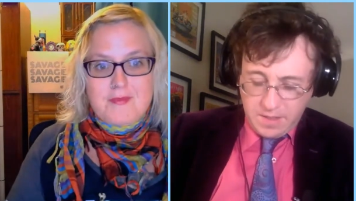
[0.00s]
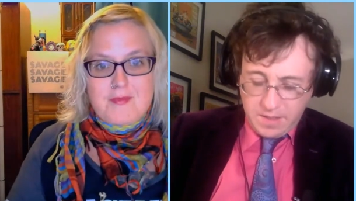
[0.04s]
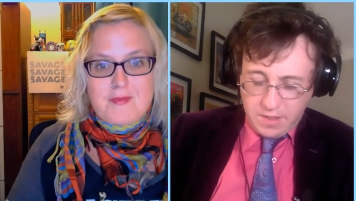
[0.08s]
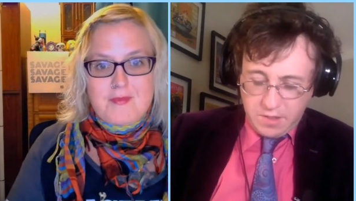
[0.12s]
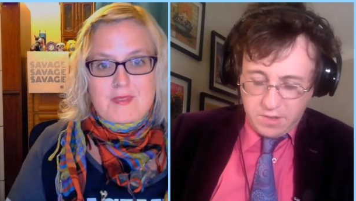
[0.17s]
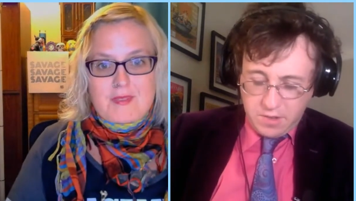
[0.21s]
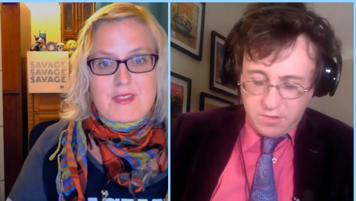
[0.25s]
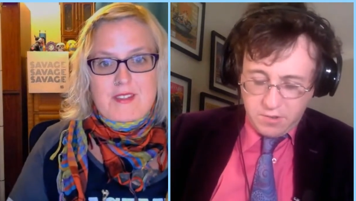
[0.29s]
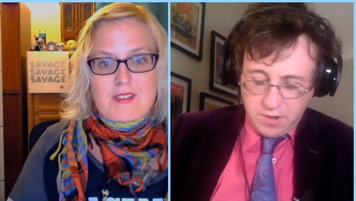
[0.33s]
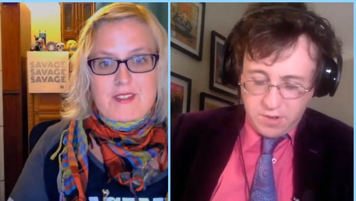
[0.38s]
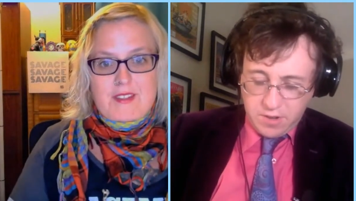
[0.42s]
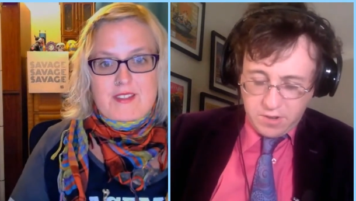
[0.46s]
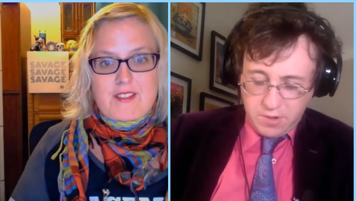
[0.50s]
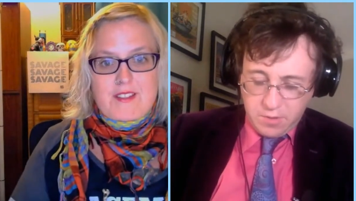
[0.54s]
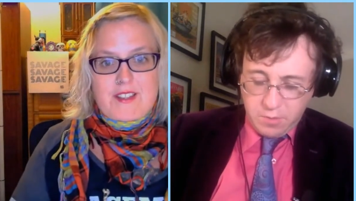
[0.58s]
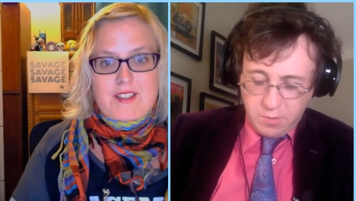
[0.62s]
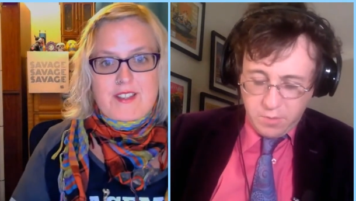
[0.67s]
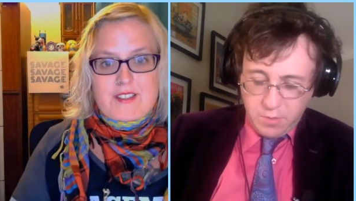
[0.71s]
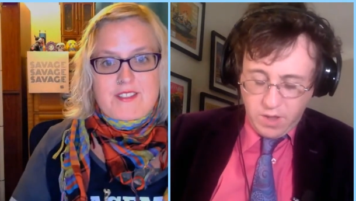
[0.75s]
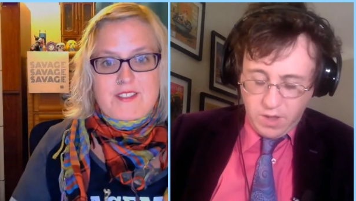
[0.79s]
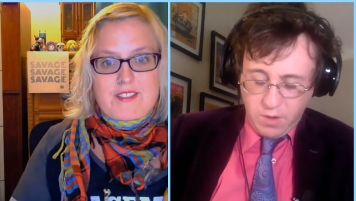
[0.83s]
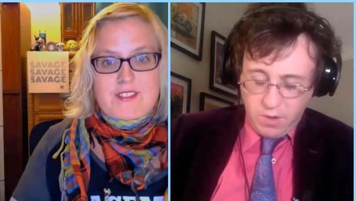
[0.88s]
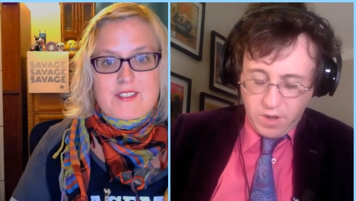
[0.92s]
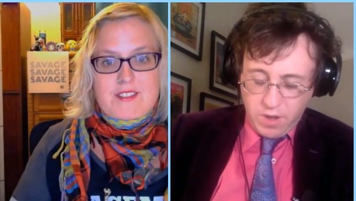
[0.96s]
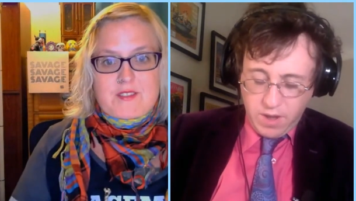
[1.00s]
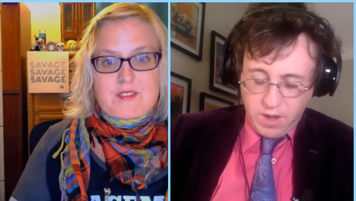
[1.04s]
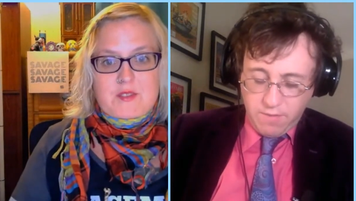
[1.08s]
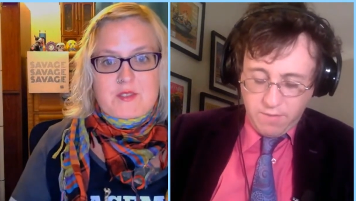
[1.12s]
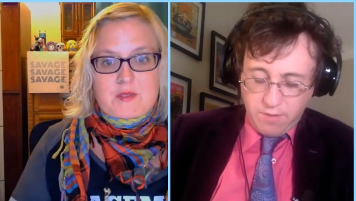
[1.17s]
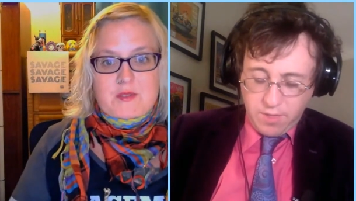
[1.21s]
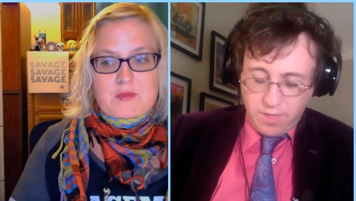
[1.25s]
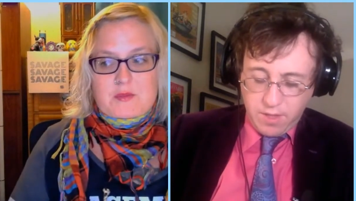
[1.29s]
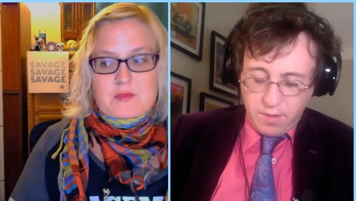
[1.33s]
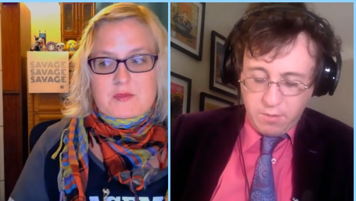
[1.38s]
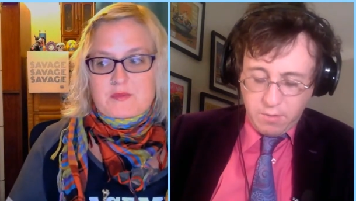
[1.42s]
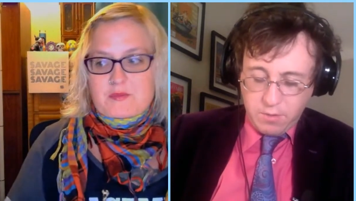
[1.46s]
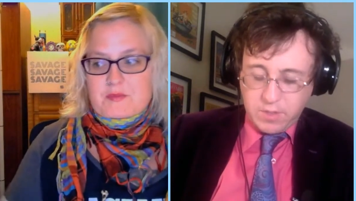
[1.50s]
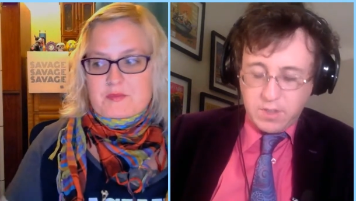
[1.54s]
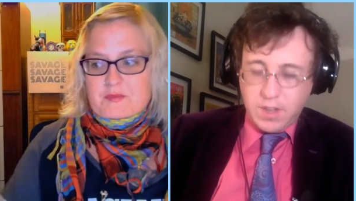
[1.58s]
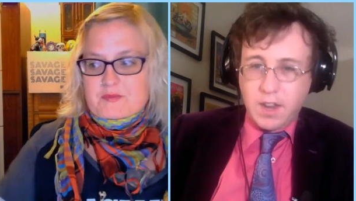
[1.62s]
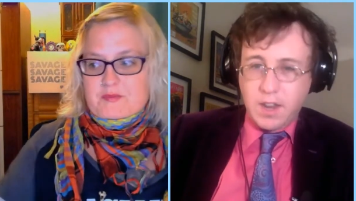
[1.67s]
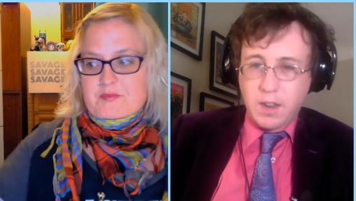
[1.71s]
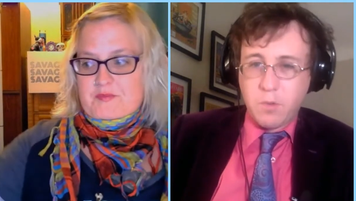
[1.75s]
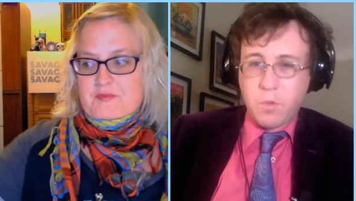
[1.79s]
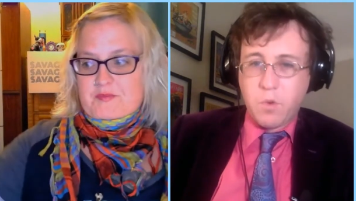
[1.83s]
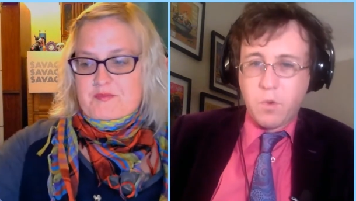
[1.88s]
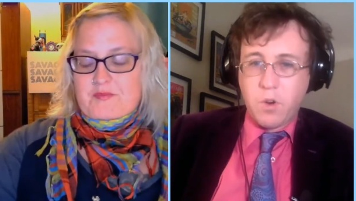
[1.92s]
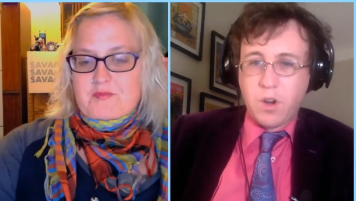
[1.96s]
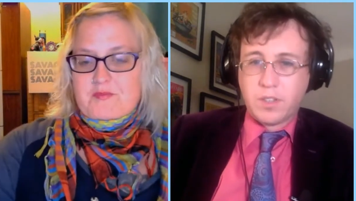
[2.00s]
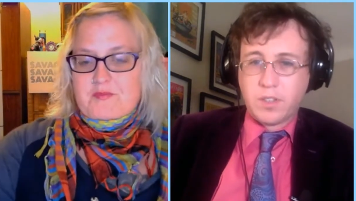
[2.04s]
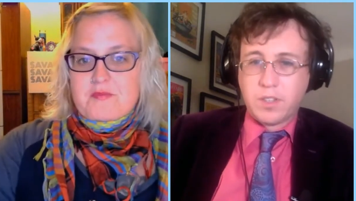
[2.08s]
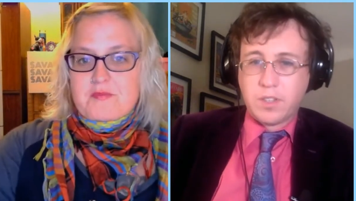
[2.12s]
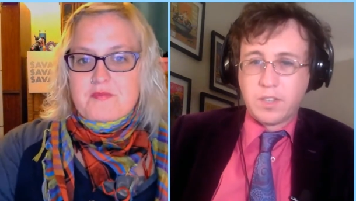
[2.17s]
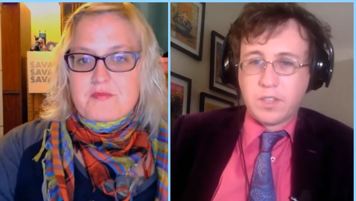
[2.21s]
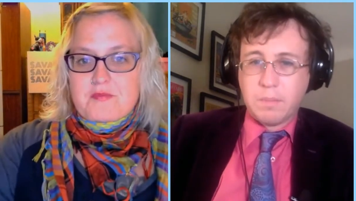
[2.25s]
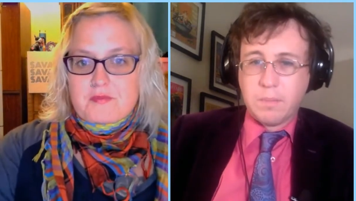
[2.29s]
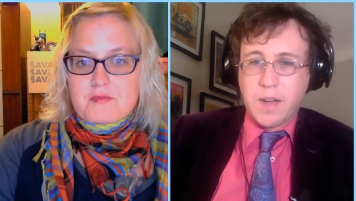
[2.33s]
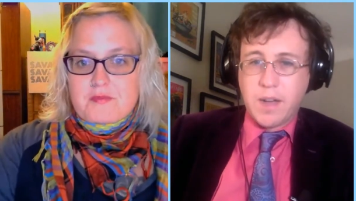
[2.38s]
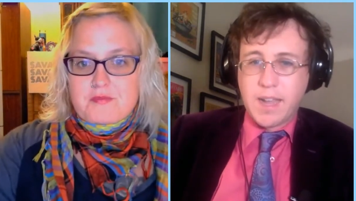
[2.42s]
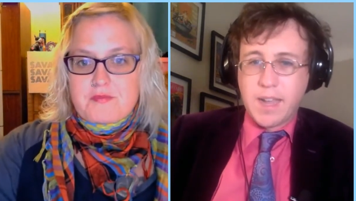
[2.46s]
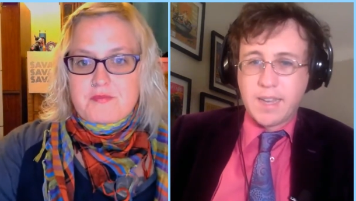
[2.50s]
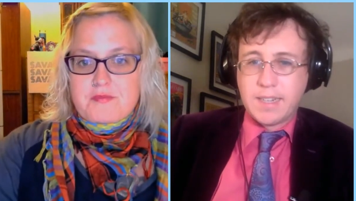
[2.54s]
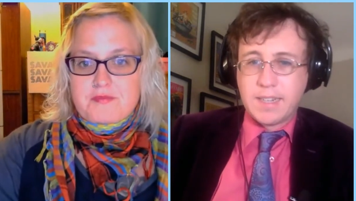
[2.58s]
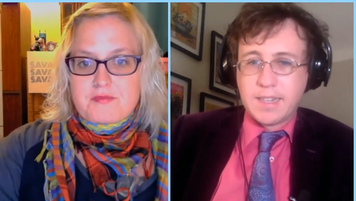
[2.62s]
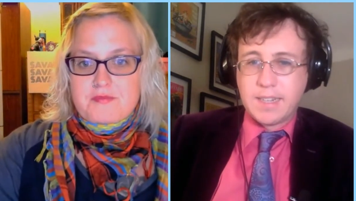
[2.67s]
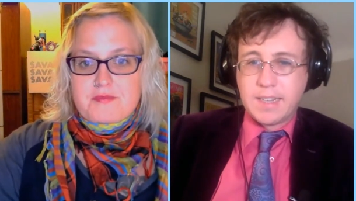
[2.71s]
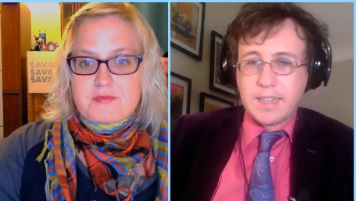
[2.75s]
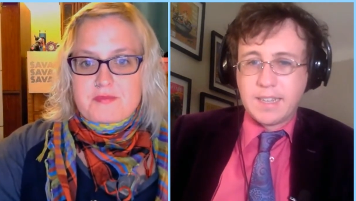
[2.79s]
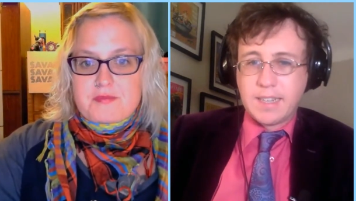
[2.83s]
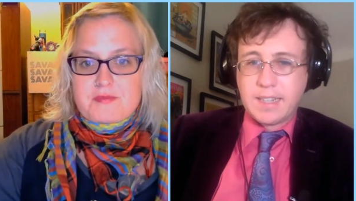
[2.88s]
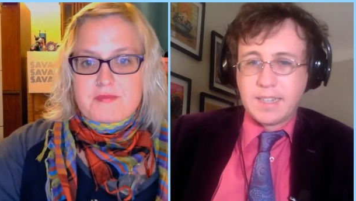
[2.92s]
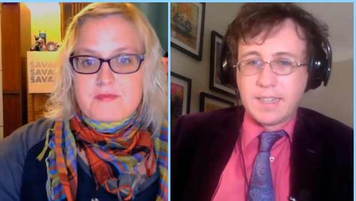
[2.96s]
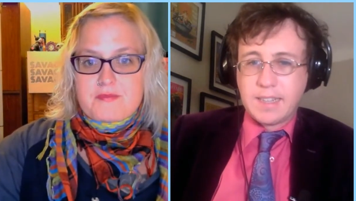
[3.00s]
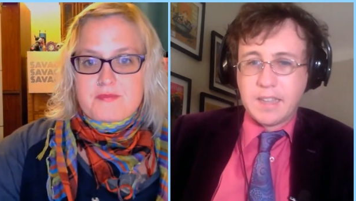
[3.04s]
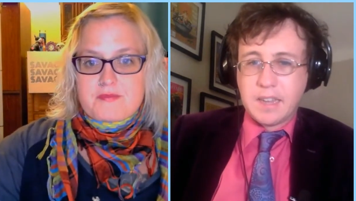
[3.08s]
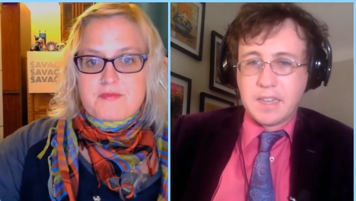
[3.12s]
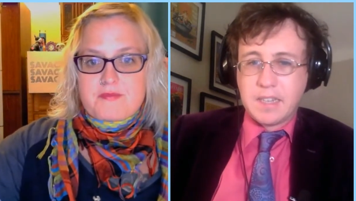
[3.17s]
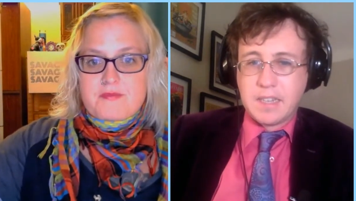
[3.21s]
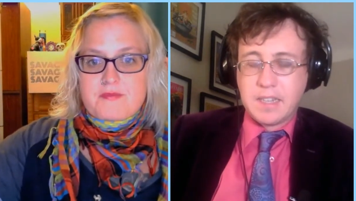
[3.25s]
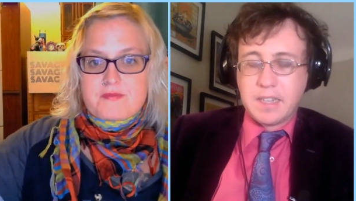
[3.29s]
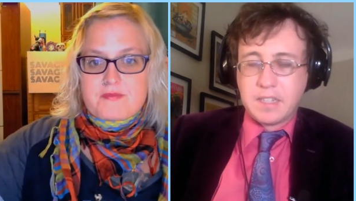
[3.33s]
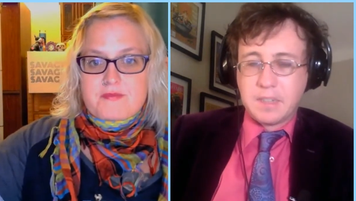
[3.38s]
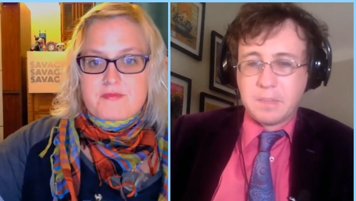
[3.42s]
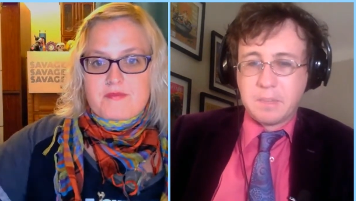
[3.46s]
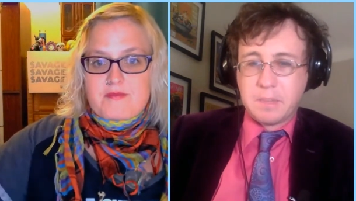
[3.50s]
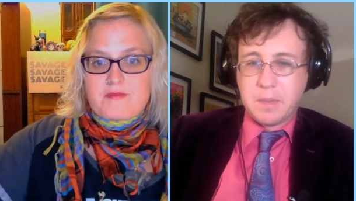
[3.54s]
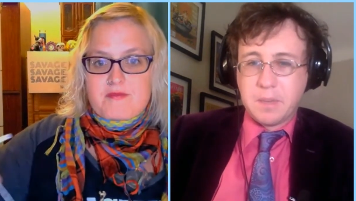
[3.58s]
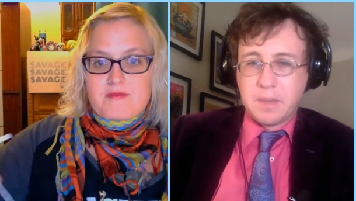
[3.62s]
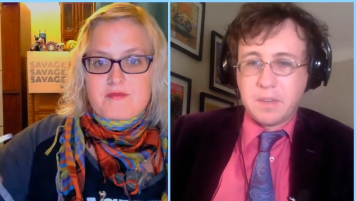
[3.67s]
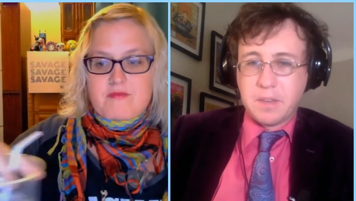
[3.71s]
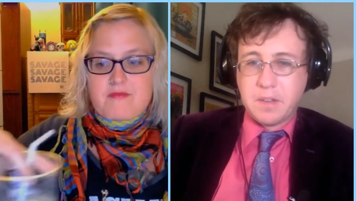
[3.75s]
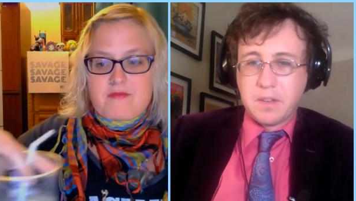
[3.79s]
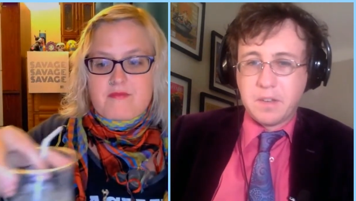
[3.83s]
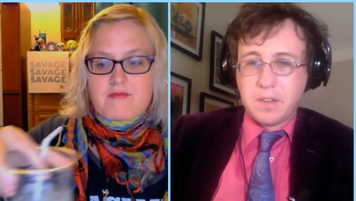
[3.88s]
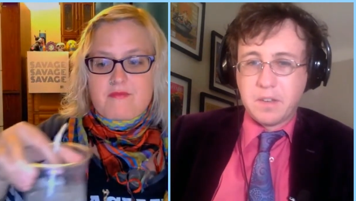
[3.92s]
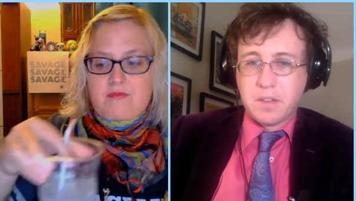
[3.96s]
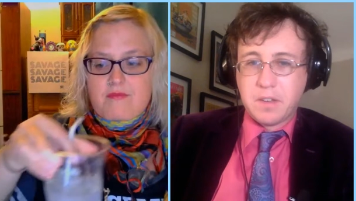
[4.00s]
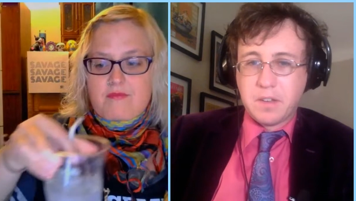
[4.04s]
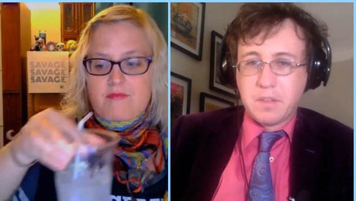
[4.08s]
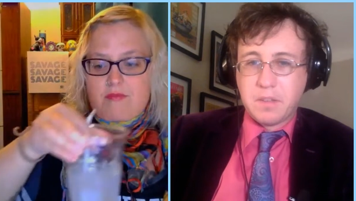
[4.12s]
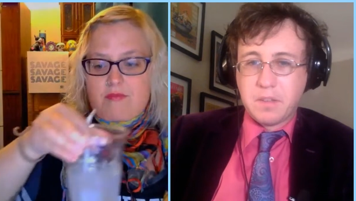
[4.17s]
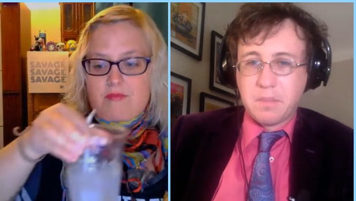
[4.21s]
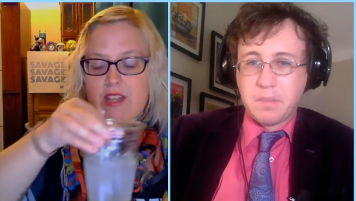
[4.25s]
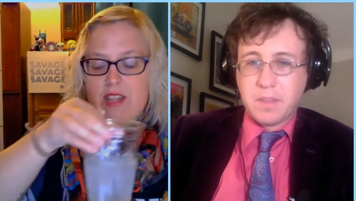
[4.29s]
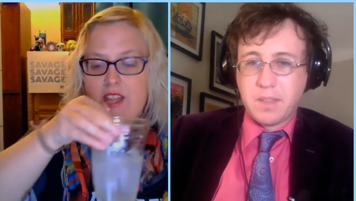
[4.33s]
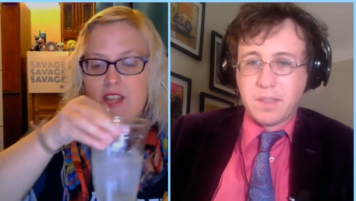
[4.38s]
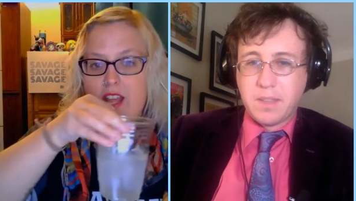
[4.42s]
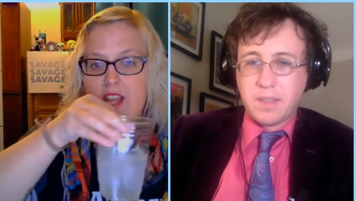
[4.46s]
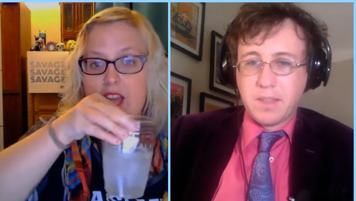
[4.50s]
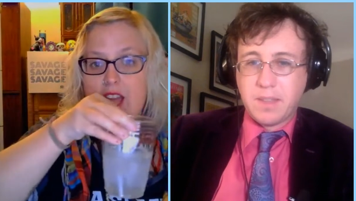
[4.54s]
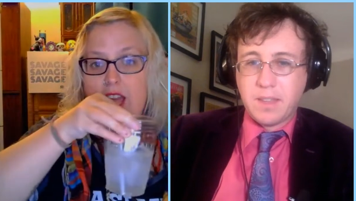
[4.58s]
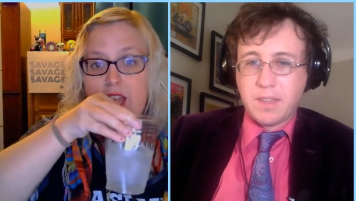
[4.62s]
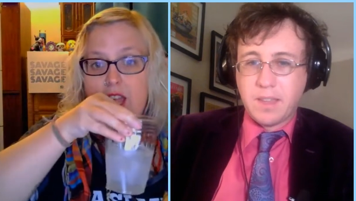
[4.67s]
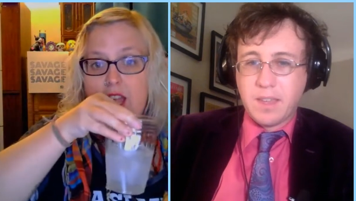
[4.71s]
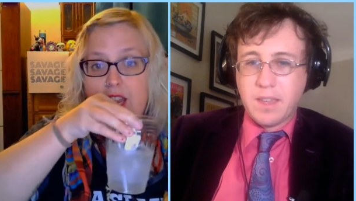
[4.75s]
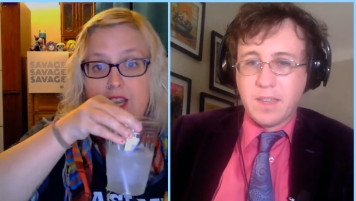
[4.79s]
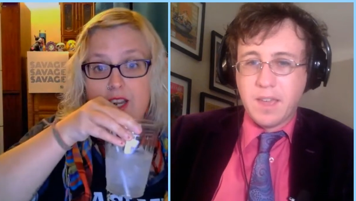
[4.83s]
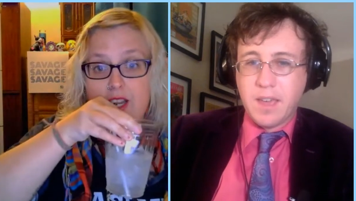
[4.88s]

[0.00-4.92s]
Speaker 1: critical week when everything was getting worse and Biden had like disappeared completely,